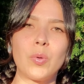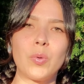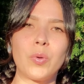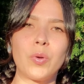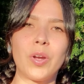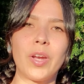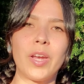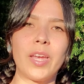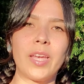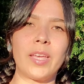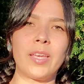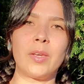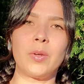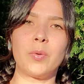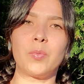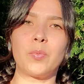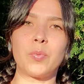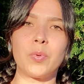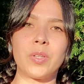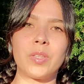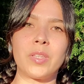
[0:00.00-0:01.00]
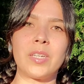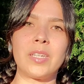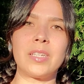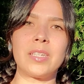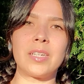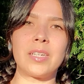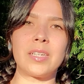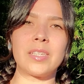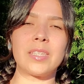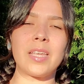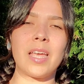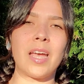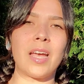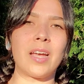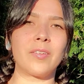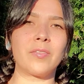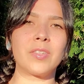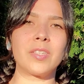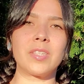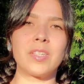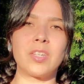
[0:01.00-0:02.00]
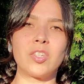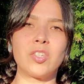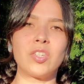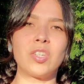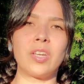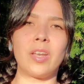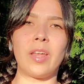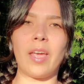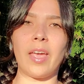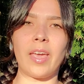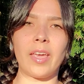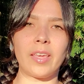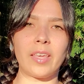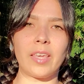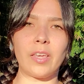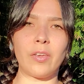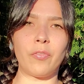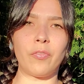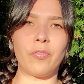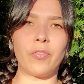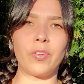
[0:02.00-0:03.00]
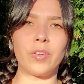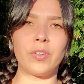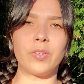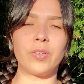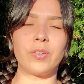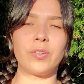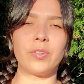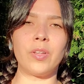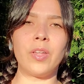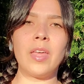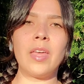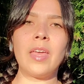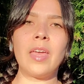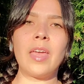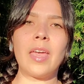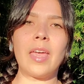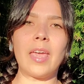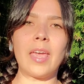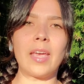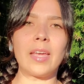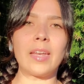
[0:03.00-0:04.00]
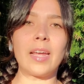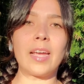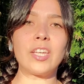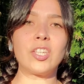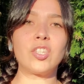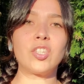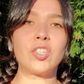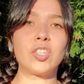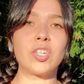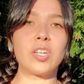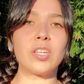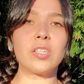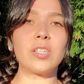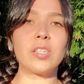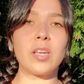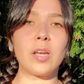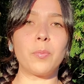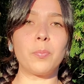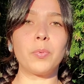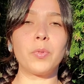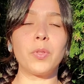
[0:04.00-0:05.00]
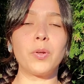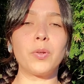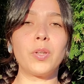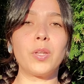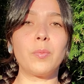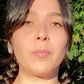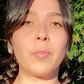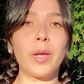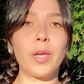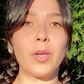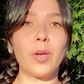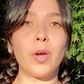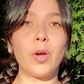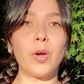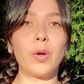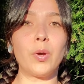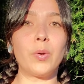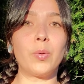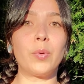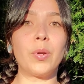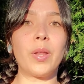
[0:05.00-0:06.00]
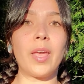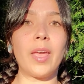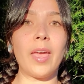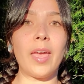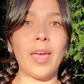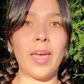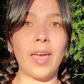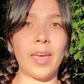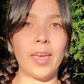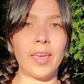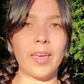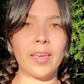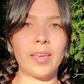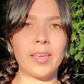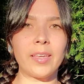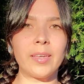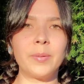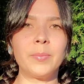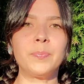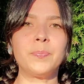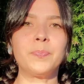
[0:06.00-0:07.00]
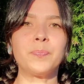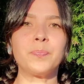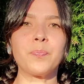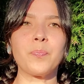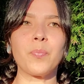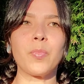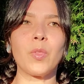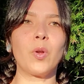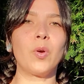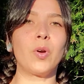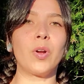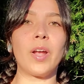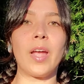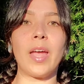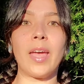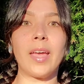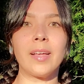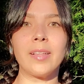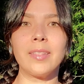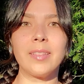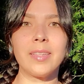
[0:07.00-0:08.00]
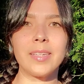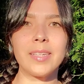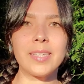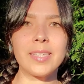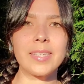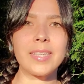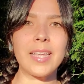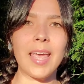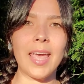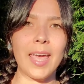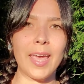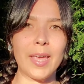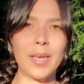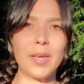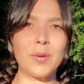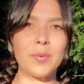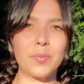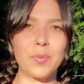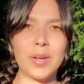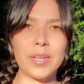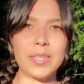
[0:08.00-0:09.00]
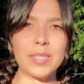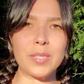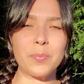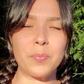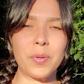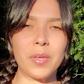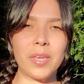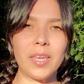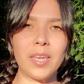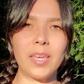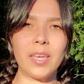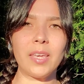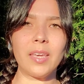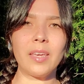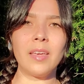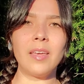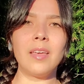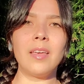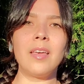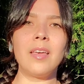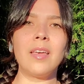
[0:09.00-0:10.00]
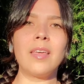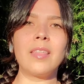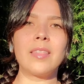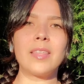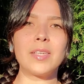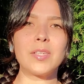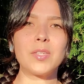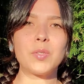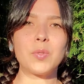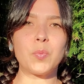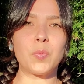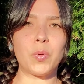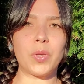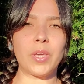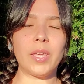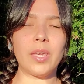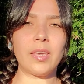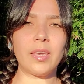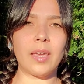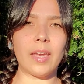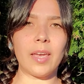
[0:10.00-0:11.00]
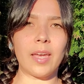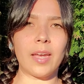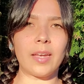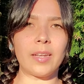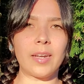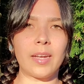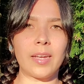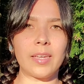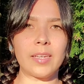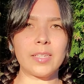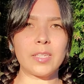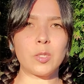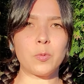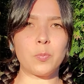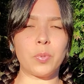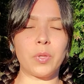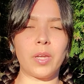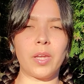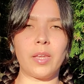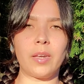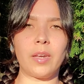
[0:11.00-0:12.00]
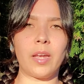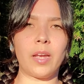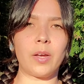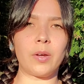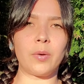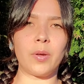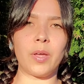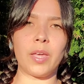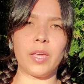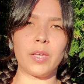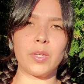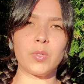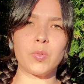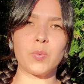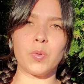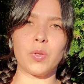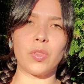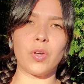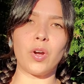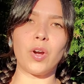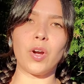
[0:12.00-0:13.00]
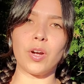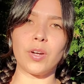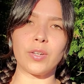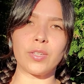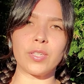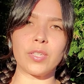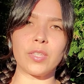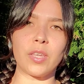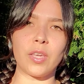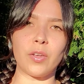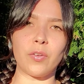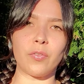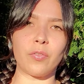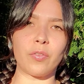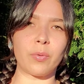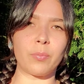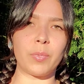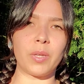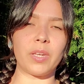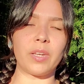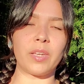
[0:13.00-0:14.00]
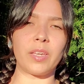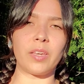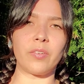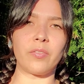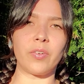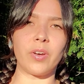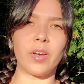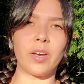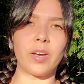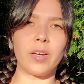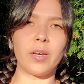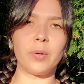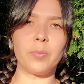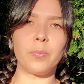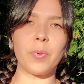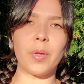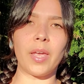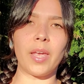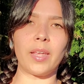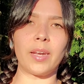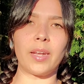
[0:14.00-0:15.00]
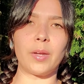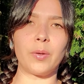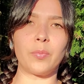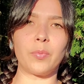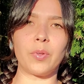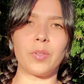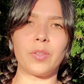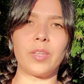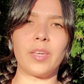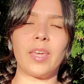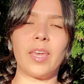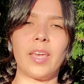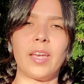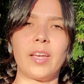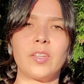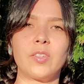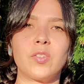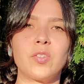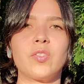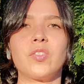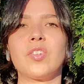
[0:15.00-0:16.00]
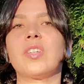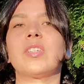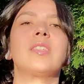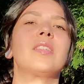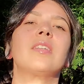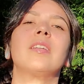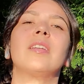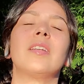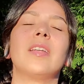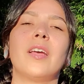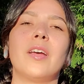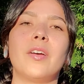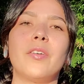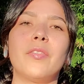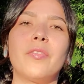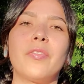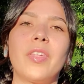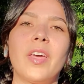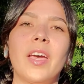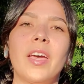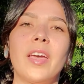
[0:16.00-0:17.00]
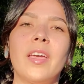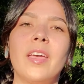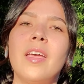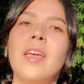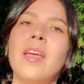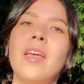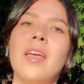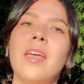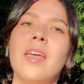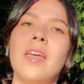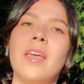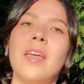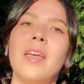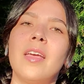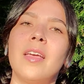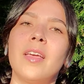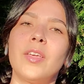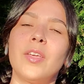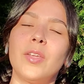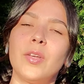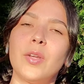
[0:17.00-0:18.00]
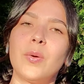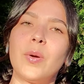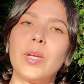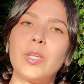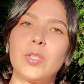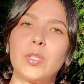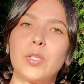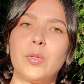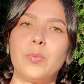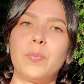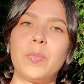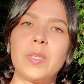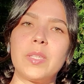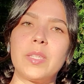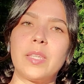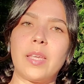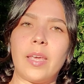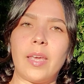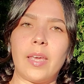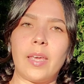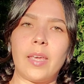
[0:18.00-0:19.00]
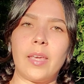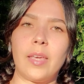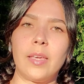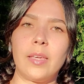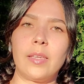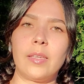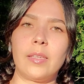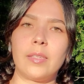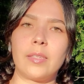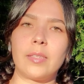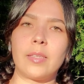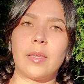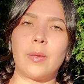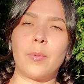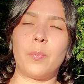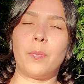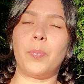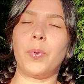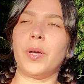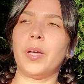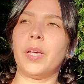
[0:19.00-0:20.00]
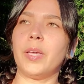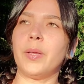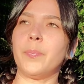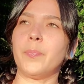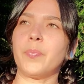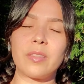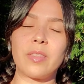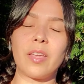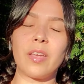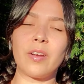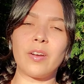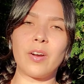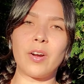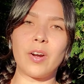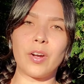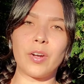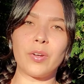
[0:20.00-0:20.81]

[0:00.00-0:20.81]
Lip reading: great. It really does have such an eggy feel. And I just uploaded my own egg or eggless egg recipe this week, and I explained how eggs were the hardest thing for me to give up. And I really can't stress it enough that, you know, I do miss eggs, but there are